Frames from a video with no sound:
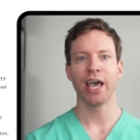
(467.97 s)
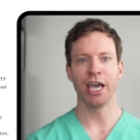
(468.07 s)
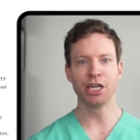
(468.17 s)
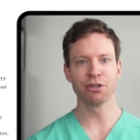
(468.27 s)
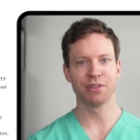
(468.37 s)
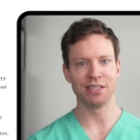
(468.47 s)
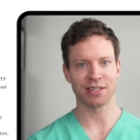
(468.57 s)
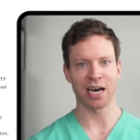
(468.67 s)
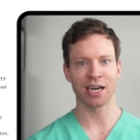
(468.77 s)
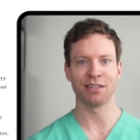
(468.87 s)
Each of these
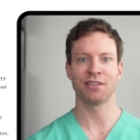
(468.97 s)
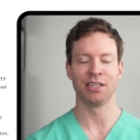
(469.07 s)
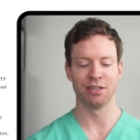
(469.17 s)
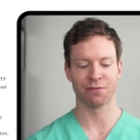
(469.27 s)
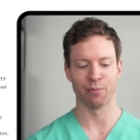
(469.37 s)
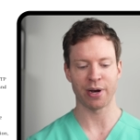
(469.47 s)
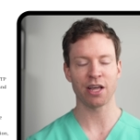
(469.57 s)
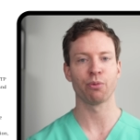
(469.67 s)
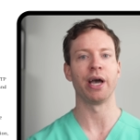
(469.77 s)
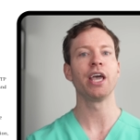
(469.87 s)
targets a different
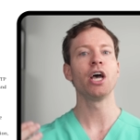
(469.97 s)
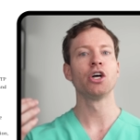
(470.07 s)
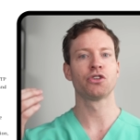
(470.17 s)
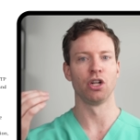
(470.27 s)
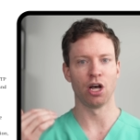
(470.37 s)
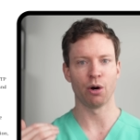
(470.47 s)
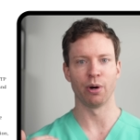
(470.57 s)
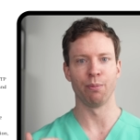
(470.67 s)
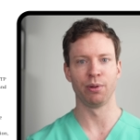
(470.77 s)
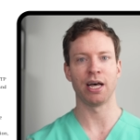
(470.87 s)
pathway to
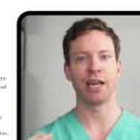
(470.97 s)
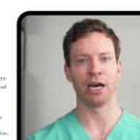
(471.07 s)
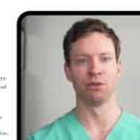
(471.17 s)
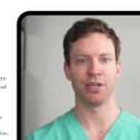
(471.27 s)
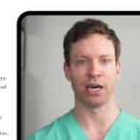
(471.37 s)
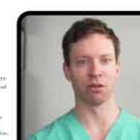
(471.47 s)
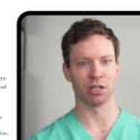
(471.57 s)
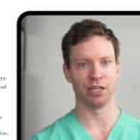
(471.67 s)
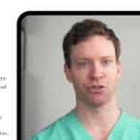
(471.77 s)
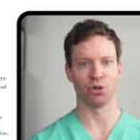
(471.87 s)
lower blood L D L
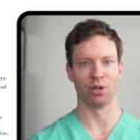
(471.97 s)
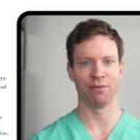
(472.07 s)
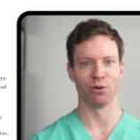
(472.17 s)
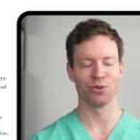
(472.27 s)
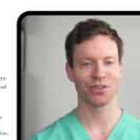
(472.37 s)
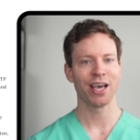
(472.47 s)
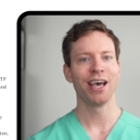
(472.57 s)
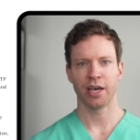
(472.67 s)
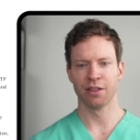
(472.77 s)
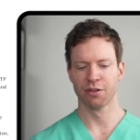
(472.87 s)
cholesterol levels.
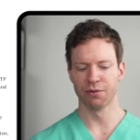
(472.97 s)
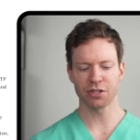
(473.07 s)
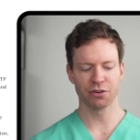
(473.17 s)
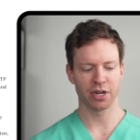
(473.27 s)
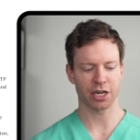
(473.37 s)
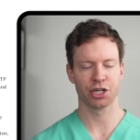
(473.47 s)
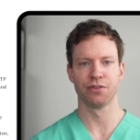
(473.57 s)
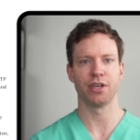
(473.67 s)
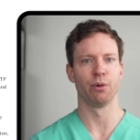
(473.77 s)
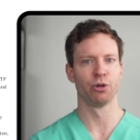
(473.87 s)
And the risk
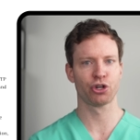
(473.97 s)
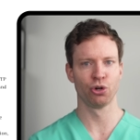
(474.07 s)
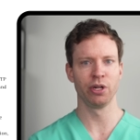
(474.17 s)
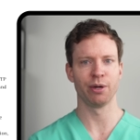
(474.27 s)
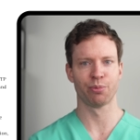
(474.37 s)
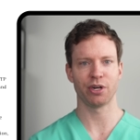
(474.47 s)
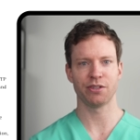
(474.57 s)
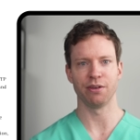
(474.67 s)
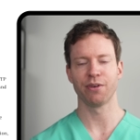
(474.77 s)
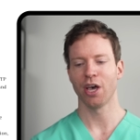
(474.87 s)
reductions here were truly
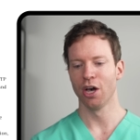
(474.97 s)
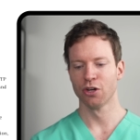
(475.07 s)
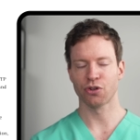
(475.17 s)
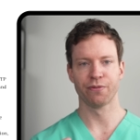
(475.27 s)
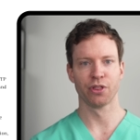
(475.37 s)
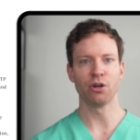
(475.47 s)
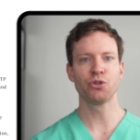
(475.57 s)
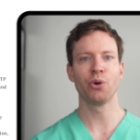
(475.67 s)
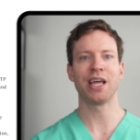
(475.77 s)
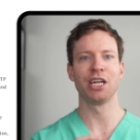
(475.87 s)
impressive. So for those
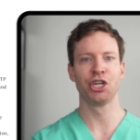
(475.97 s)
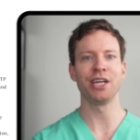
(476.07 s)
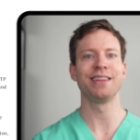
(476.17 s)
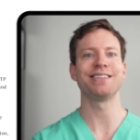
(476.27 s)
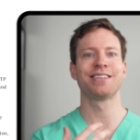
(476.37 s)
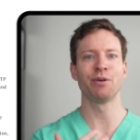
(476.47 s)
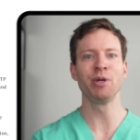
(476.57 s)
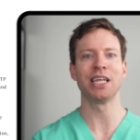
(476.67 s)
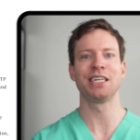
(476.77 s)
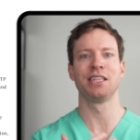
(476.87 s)
who had a gene that
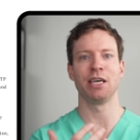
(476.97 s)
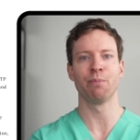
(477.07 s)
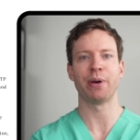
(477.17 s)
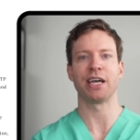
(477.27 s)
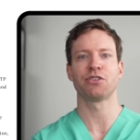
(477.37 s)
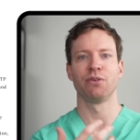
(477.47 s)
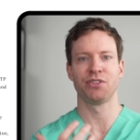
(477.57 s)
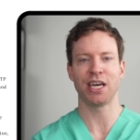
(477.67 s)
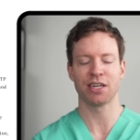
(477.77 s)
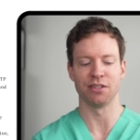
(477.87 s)
simulated the impacts of
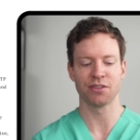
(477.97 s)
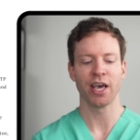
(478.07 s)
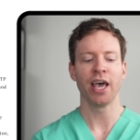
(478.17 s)
statins,